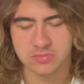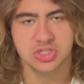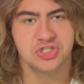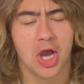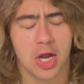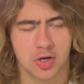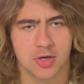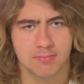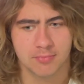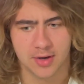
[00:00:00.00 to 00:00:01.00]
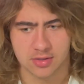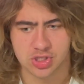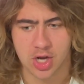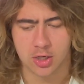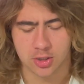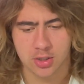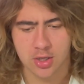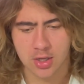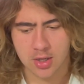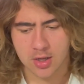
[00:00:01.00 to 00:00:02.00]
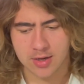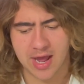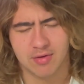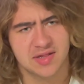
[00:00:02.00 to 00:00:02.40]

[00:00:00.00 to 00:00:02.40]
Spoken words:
Shocker, right? Shocker. Now,